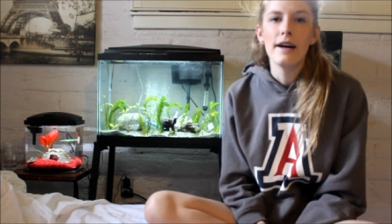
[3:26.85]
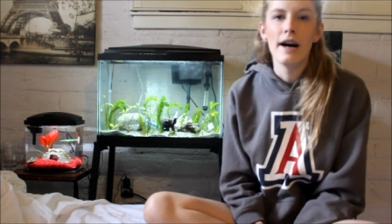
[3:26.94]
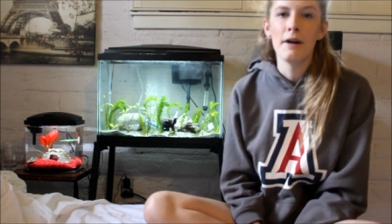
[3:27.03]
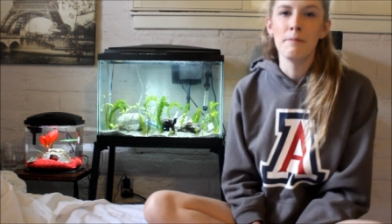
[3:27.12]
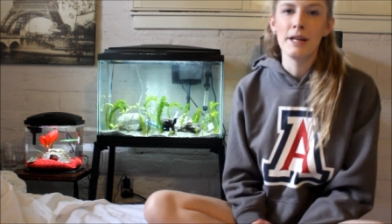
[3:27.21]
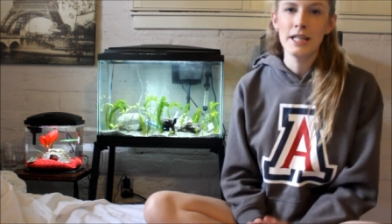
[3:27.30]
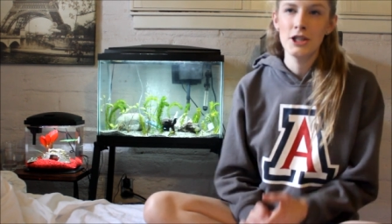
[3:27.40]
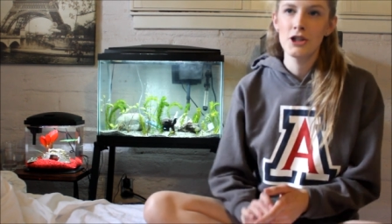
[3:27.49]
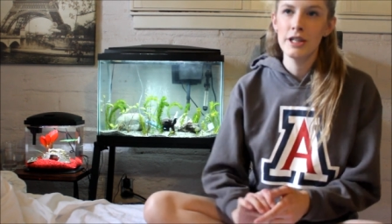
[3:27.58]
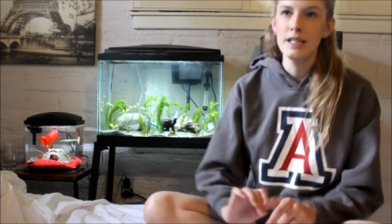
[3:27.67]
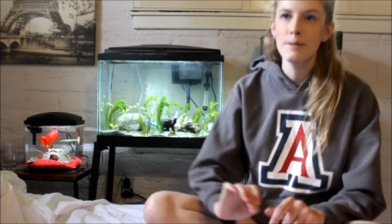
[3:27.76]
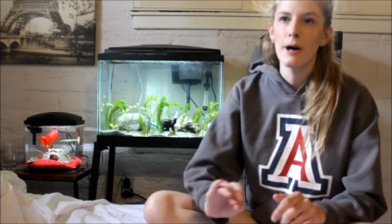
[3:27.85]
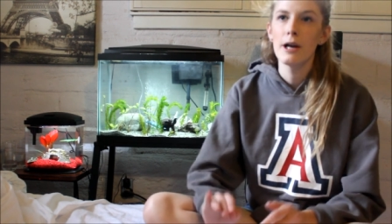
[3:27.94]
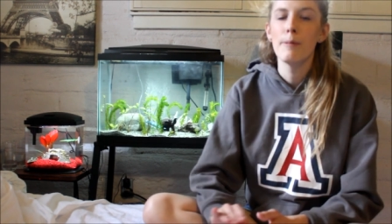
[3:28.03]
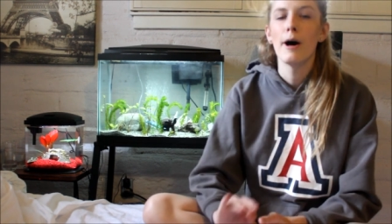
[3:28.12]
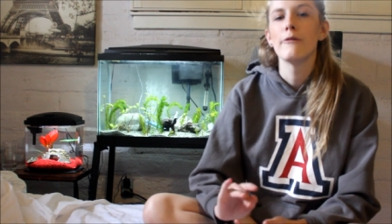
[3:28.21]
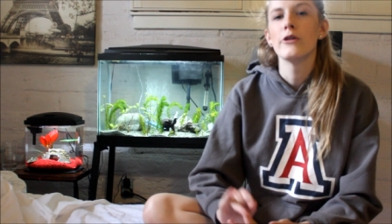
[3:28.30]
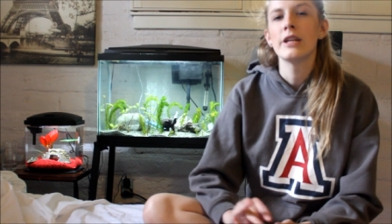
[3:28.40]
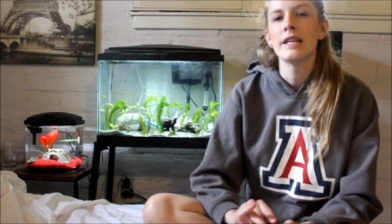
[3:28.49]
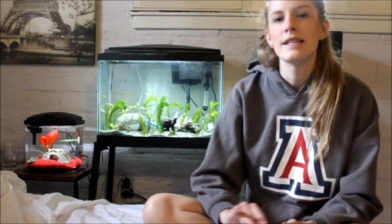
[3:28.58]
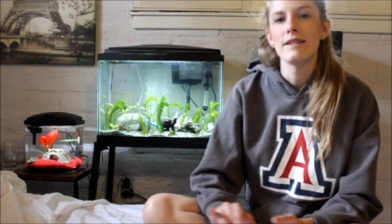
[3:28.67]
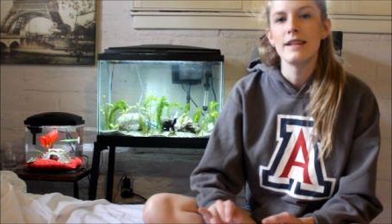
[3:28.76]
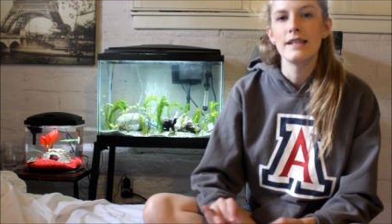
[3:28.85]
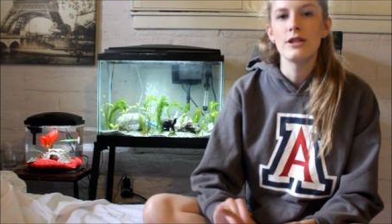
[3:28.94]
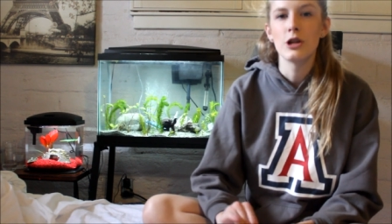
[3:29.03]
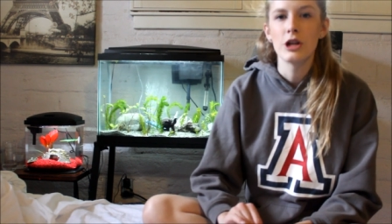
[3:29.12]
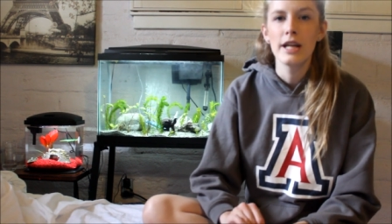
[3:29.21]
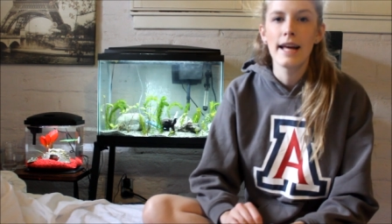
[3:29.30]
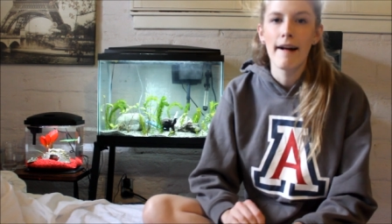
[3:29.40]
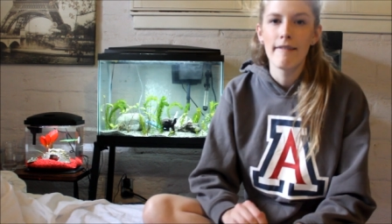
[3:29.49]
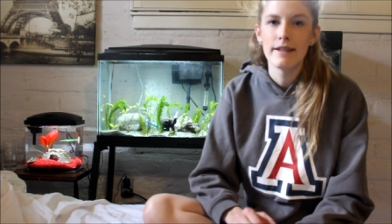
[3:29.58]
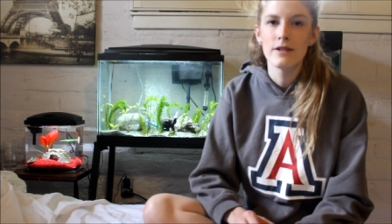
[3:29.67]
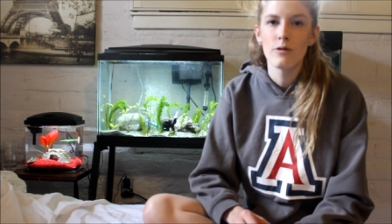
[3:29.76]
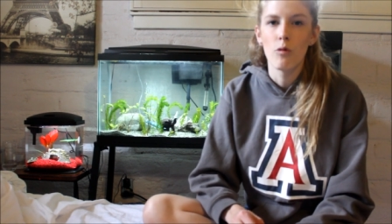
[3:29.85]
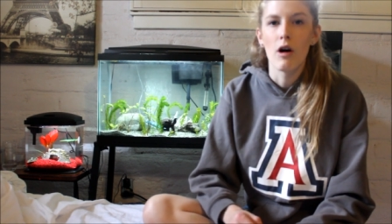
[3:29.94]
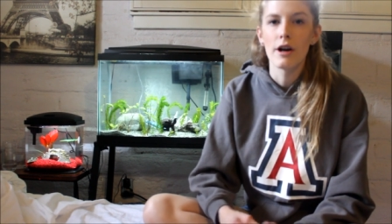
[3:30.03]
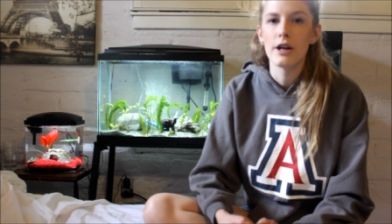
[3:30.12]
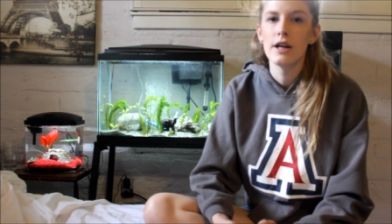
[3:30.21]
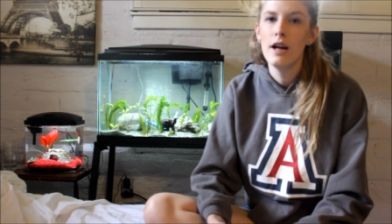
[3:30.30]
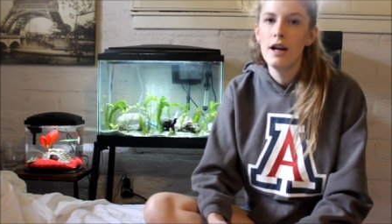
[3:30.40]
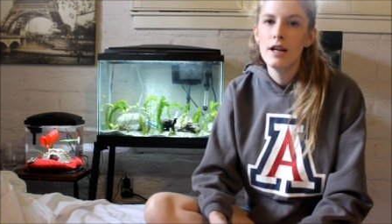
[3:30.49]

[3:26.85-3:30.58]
Um, each green spotted puffer needs at least 30 gallons of water.